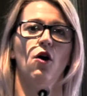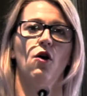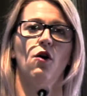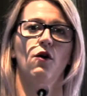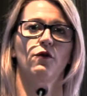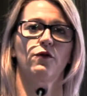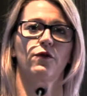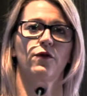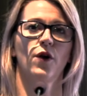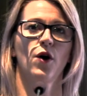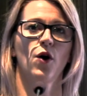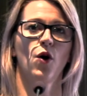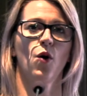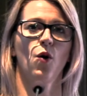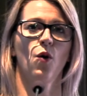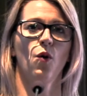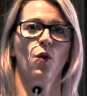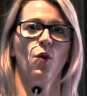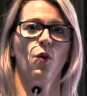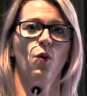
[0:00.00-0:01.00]
of,
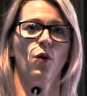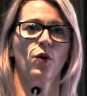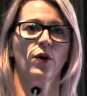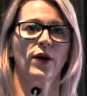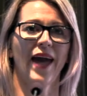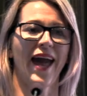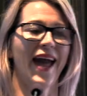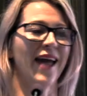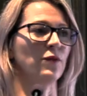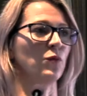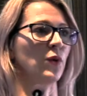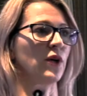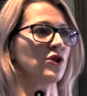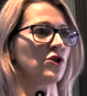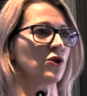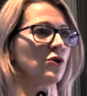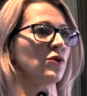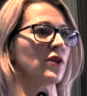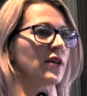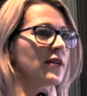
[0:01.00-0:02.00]
can we
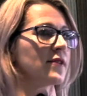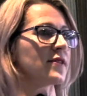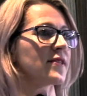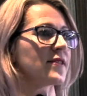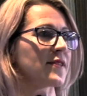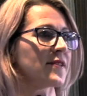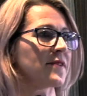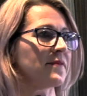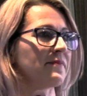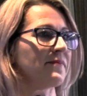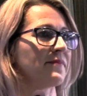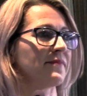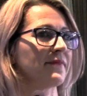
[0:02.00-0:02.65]
do this?